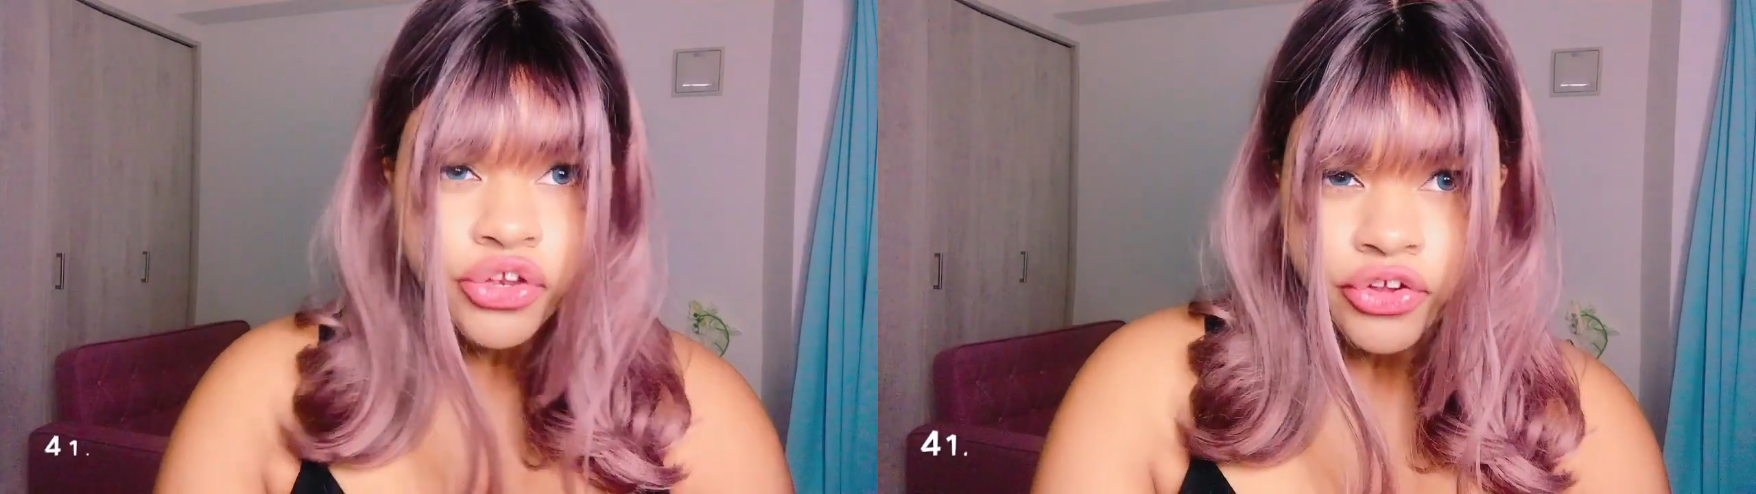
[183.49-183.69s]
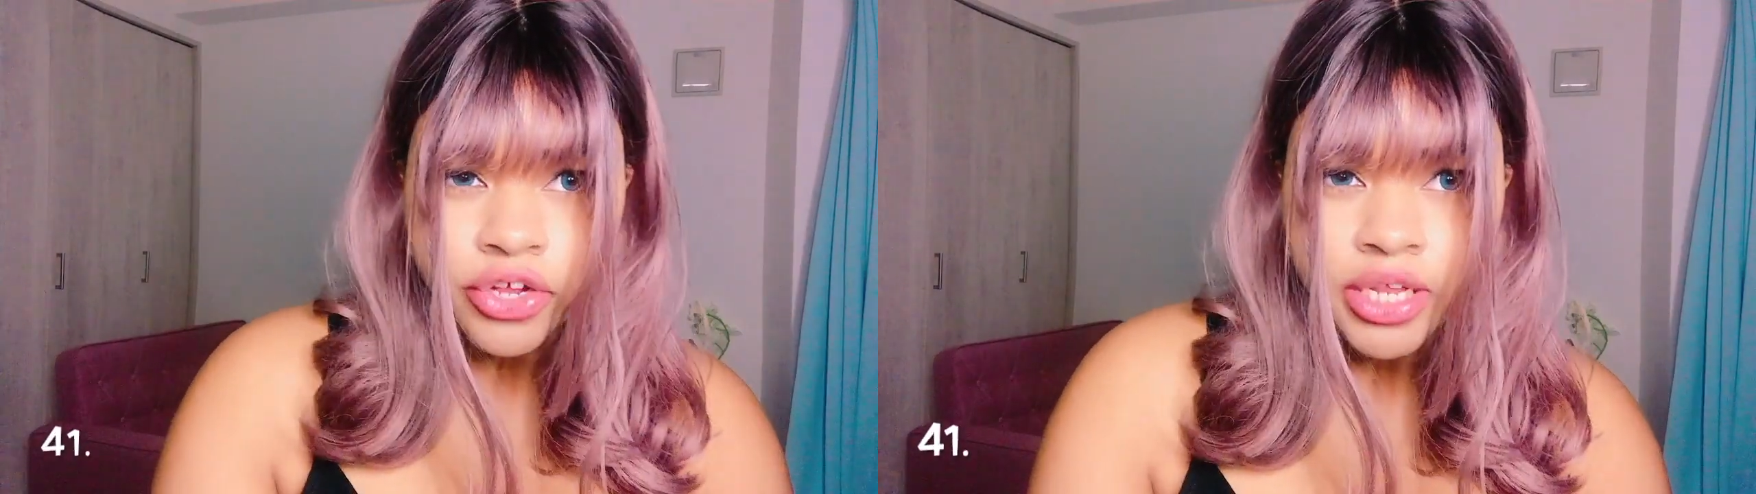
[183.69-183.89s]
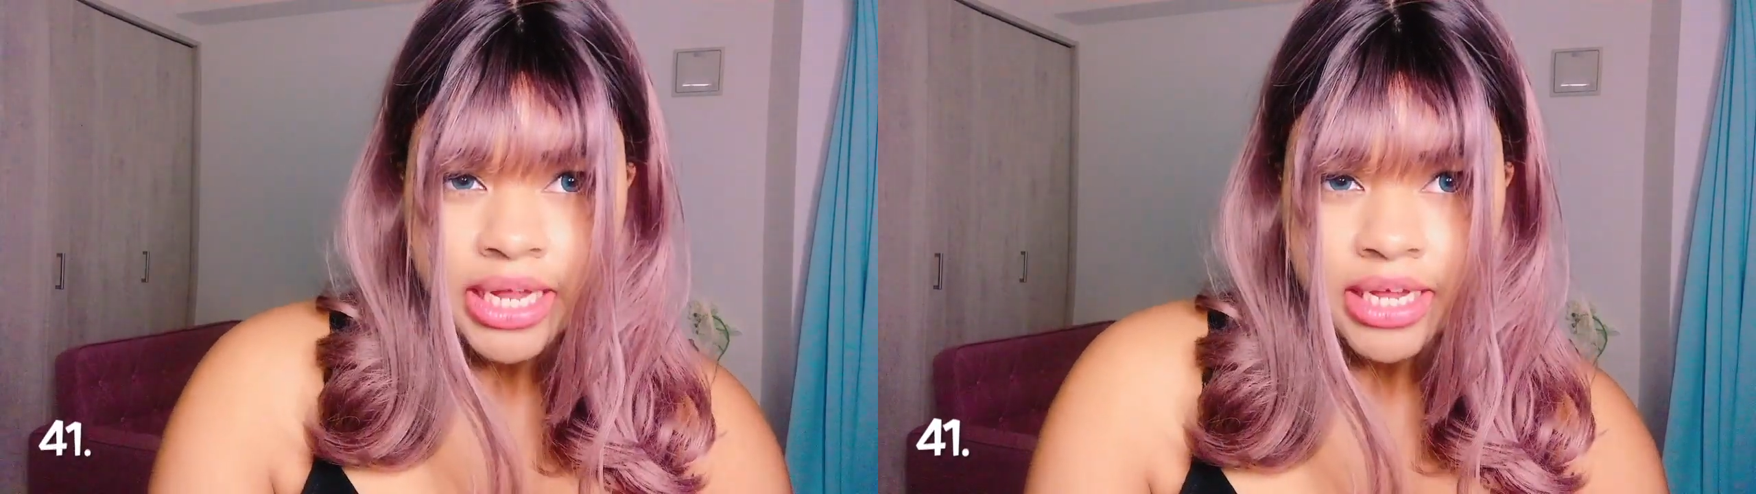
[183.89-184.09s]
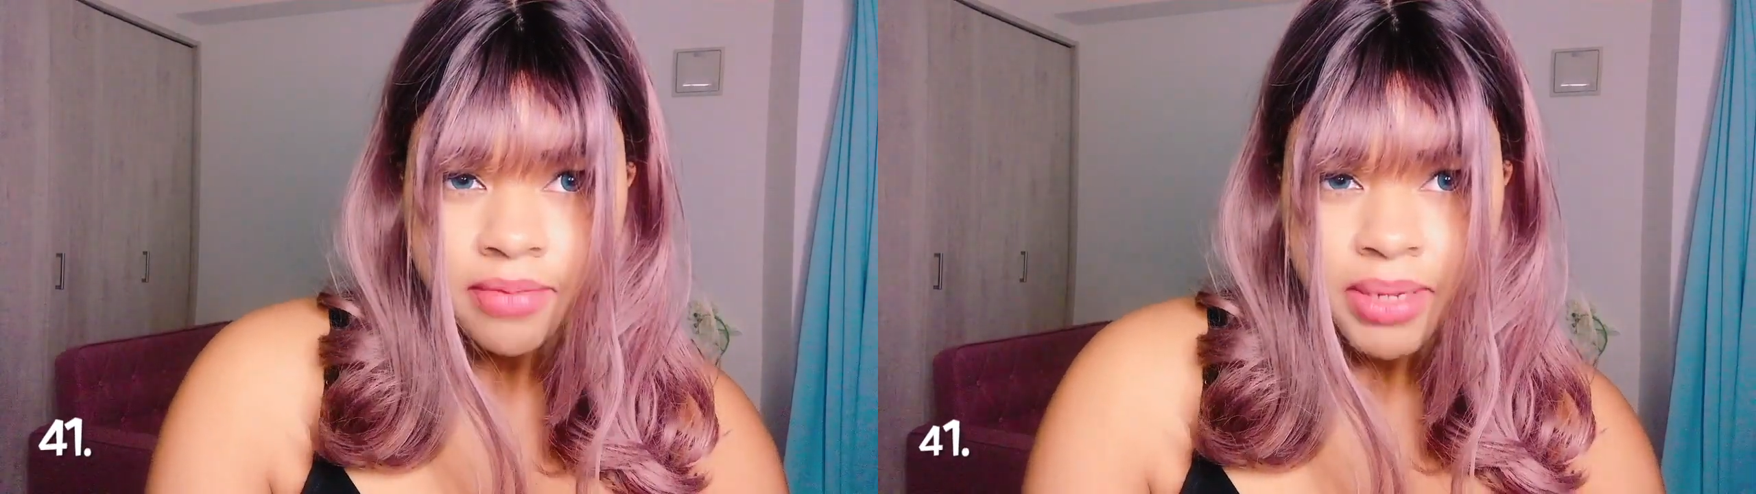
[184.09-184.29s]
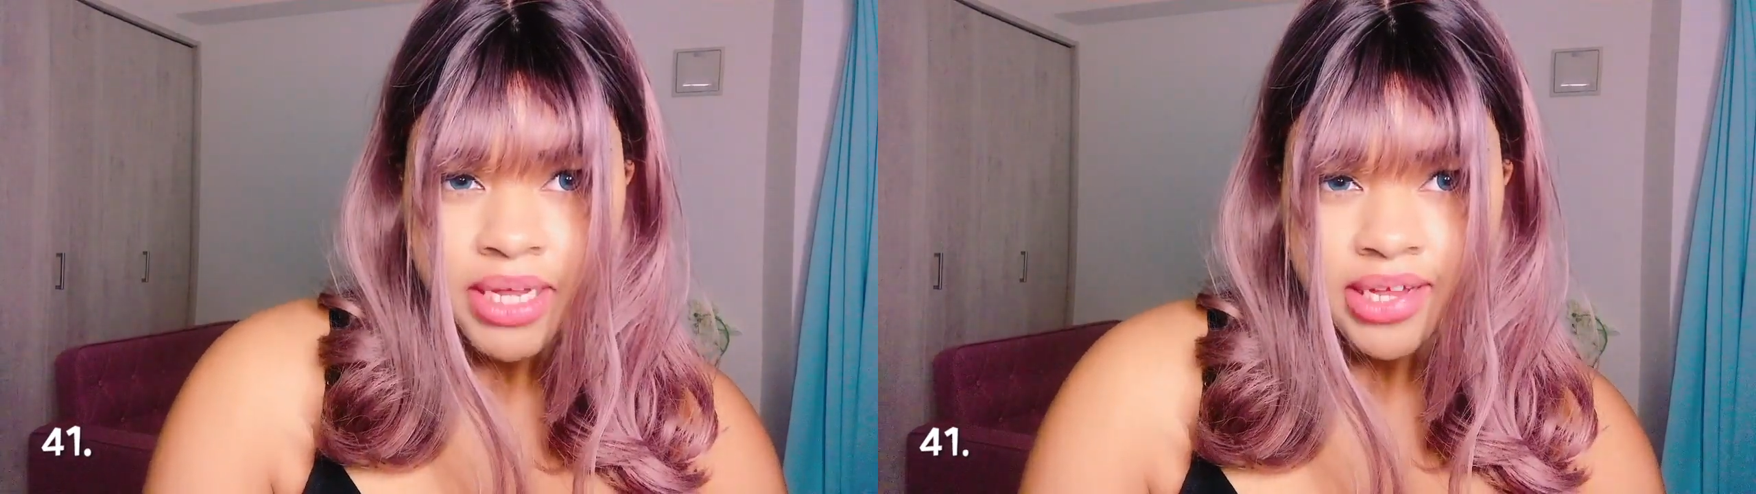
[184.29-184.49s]
Do you
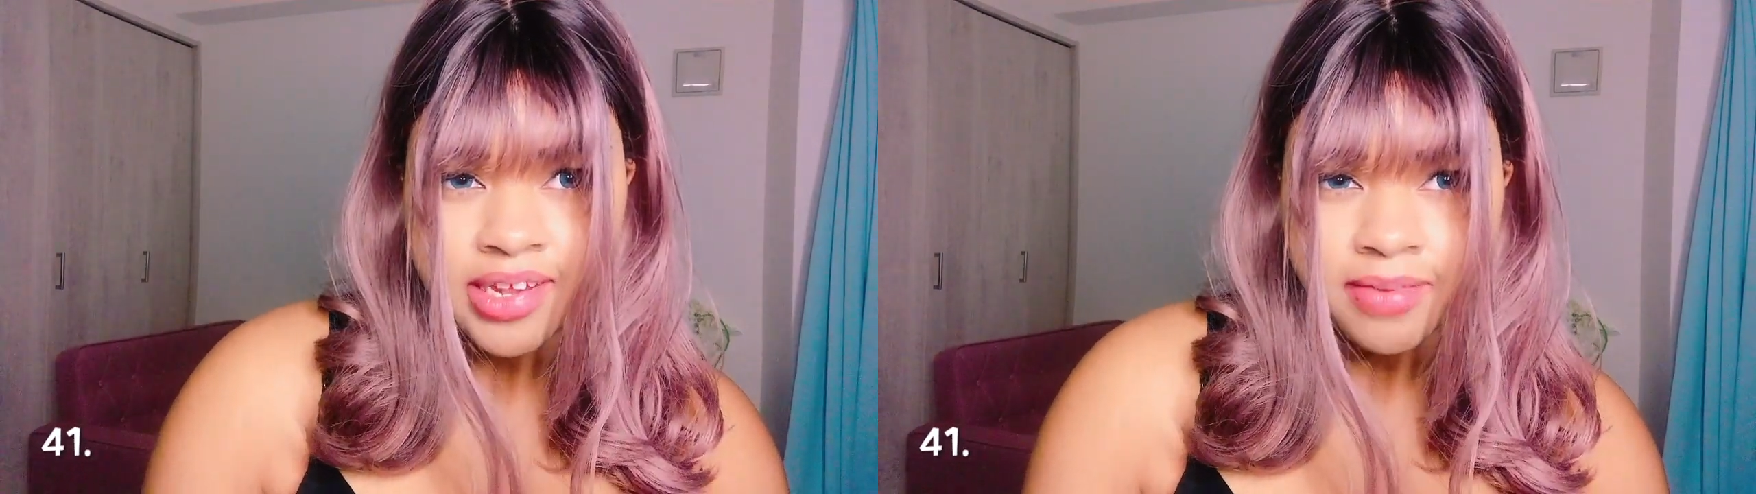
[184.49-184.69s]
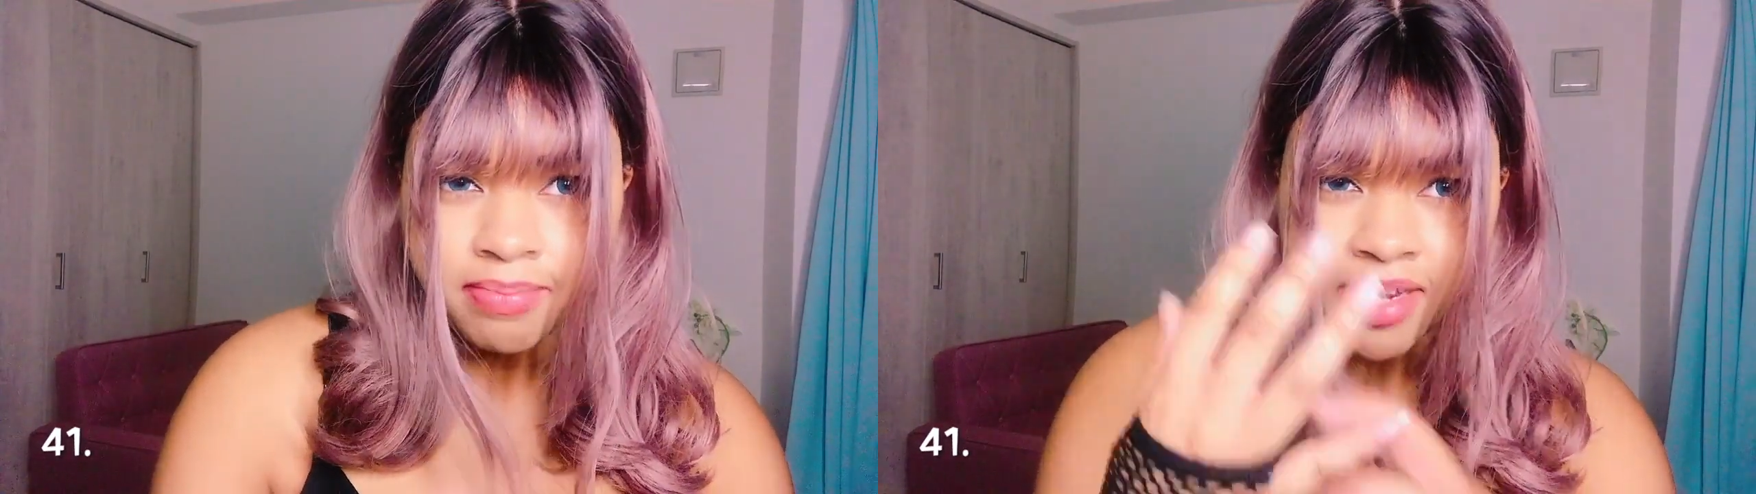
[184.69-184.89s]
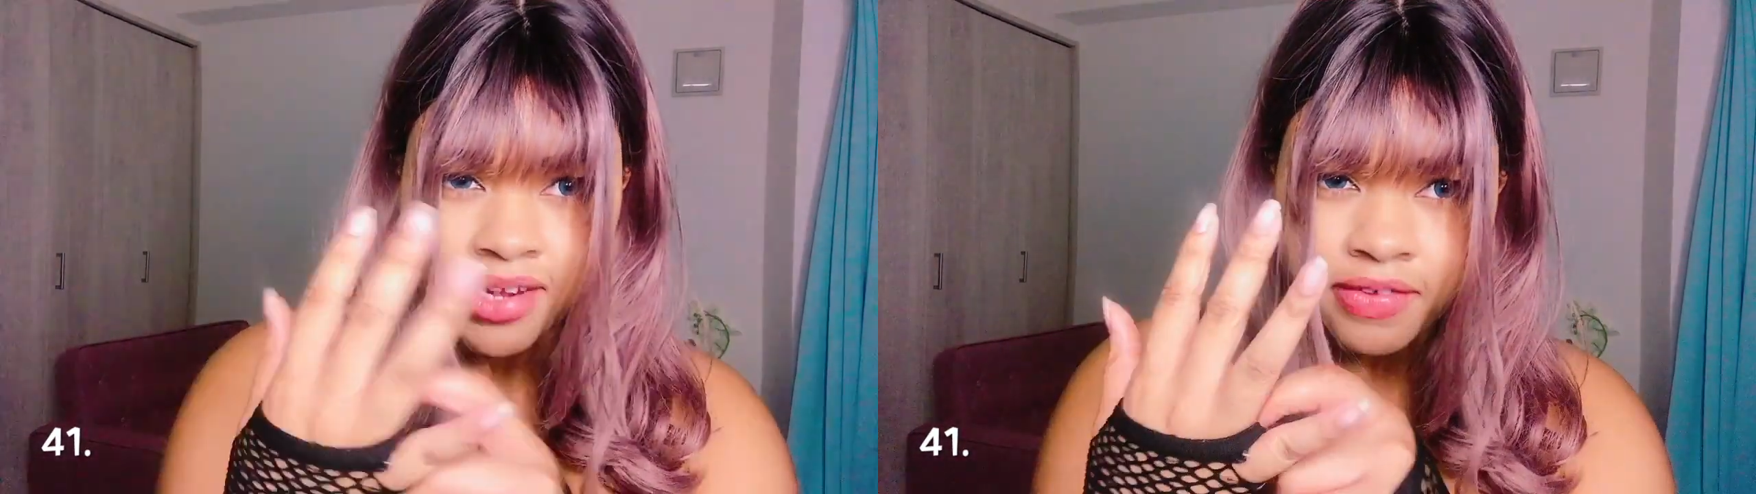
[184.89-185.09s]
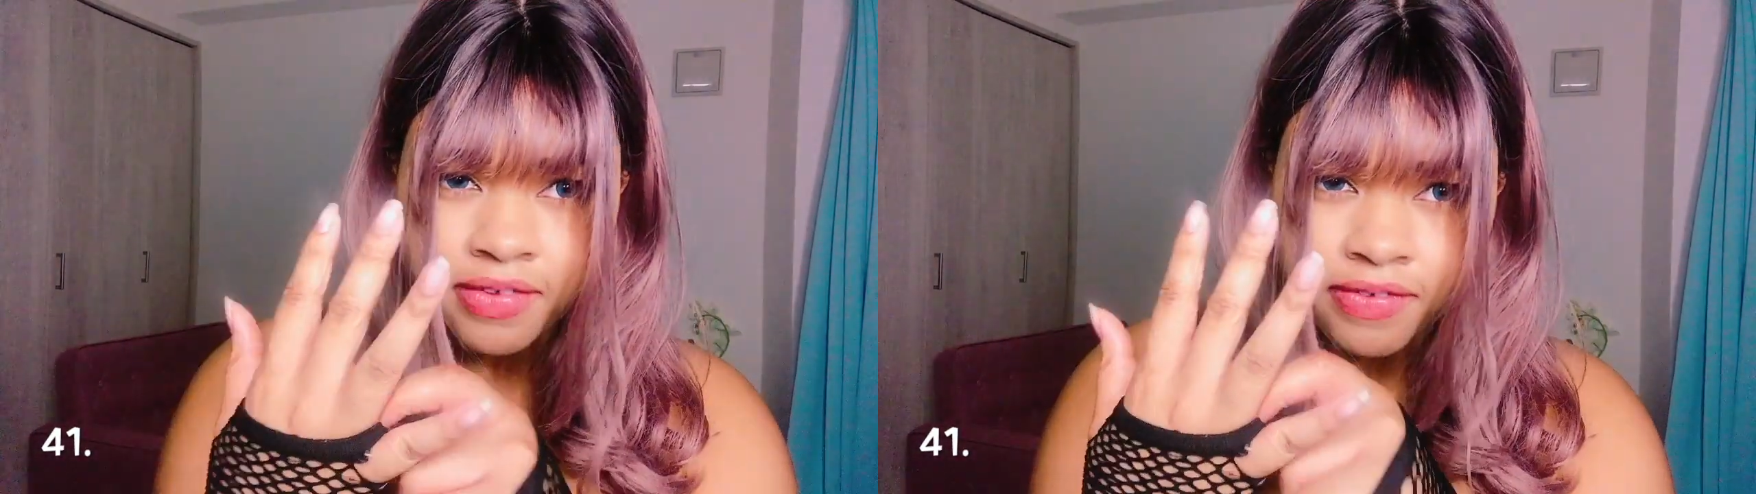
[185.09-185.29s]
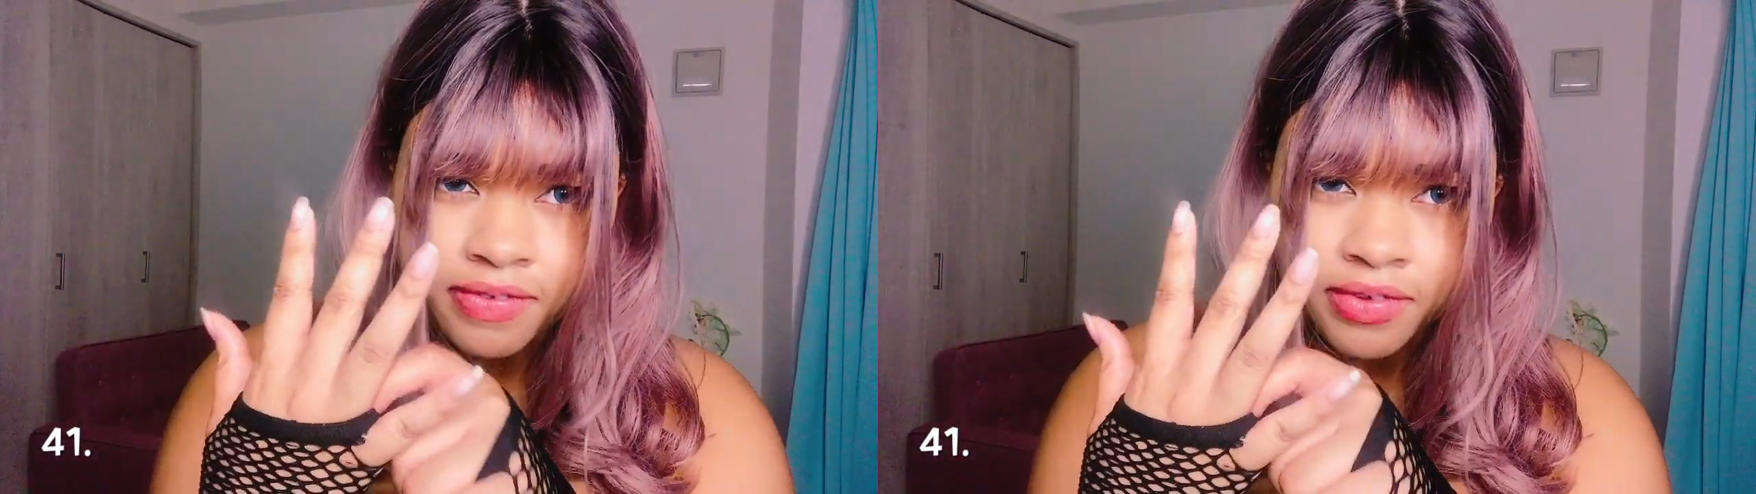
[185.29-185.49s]
like being submissive?